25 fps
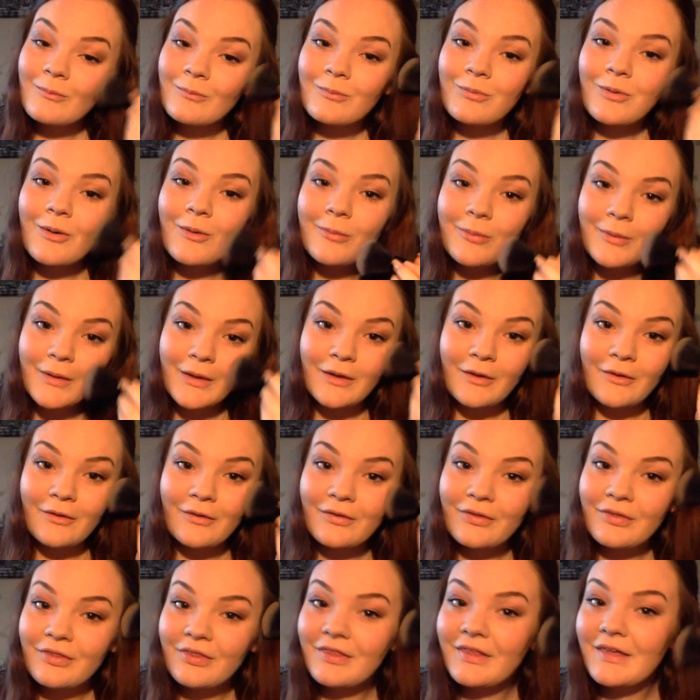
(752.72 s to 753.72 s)
pop it
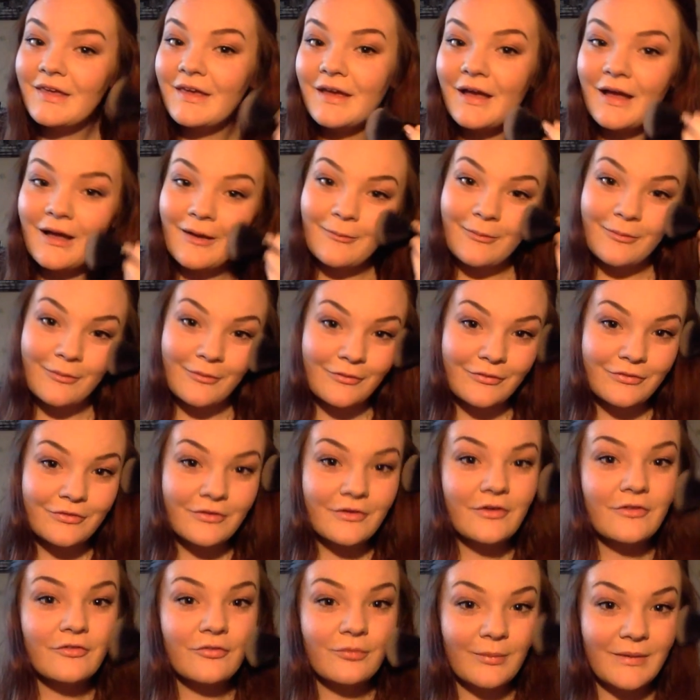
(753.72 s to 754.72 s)
on the apples
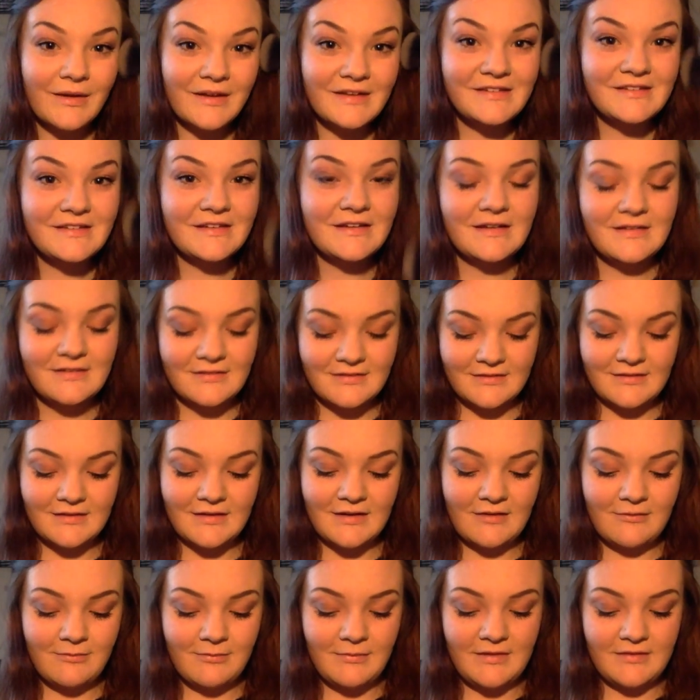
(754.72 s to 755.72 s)
of my cheeks to
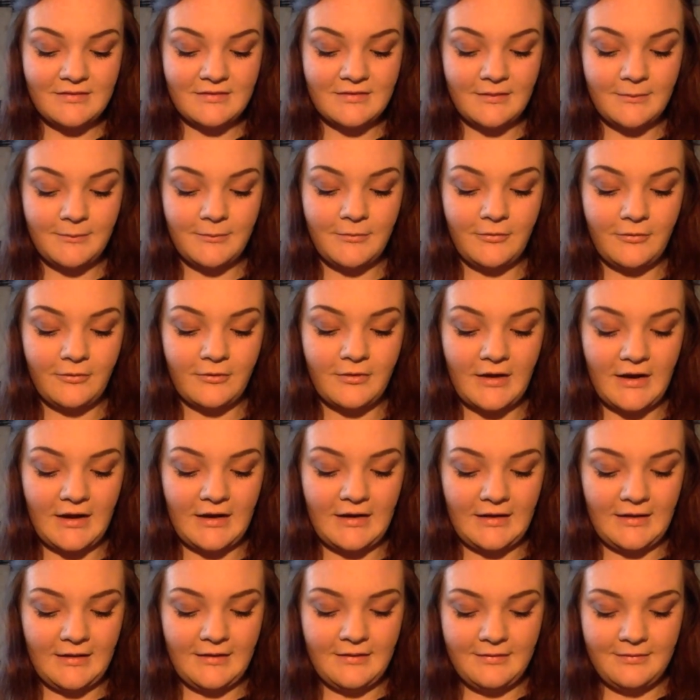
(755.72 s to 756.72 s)
give me some more
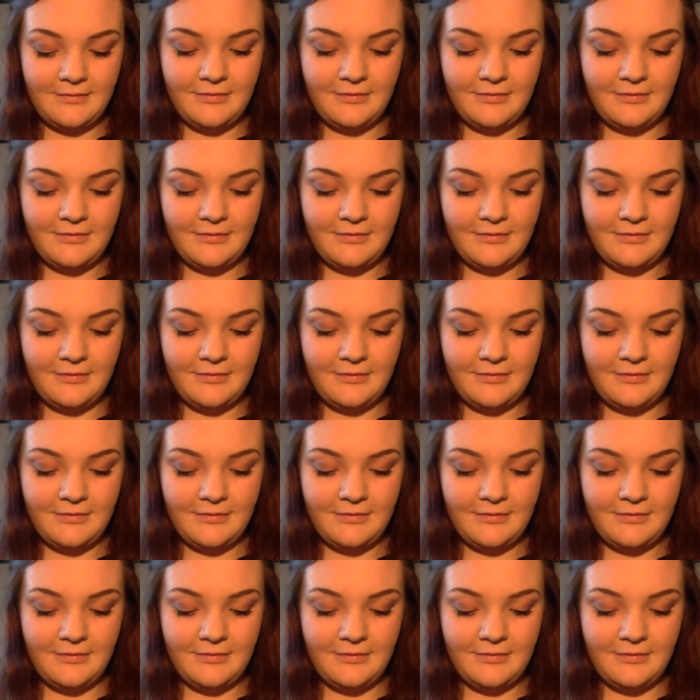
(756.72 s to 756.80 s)
colour.